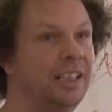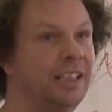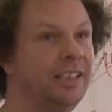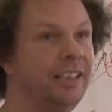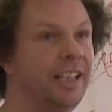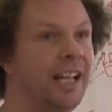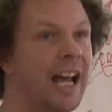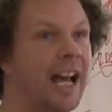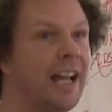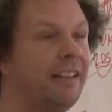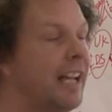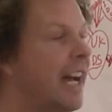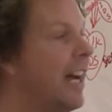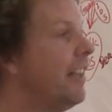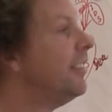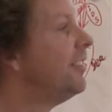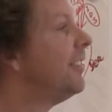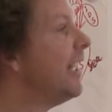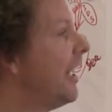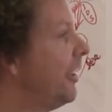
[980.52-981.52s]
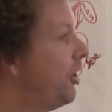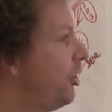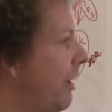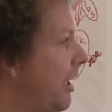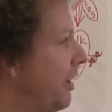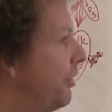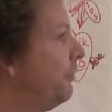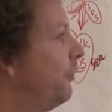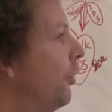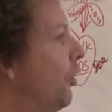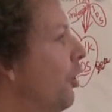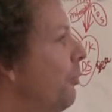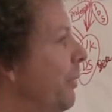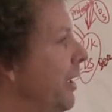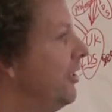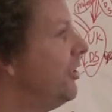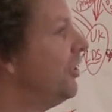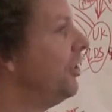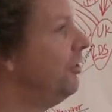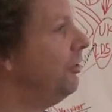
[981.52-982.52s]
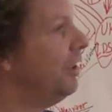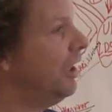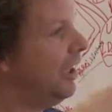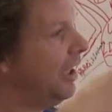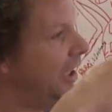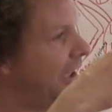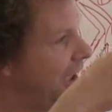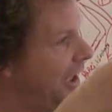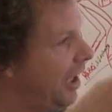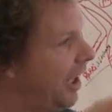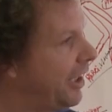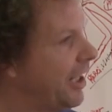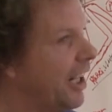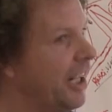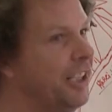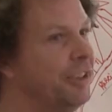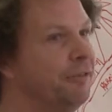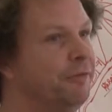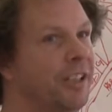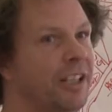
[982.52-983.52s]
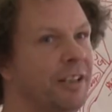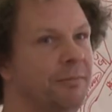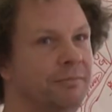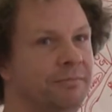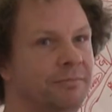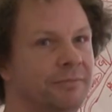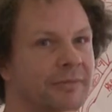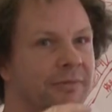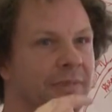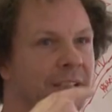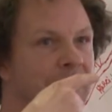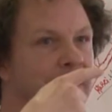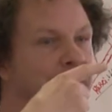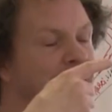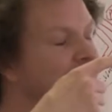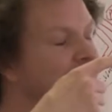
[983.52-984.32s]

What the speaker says: Yeah, how does that transform into a kind of maybe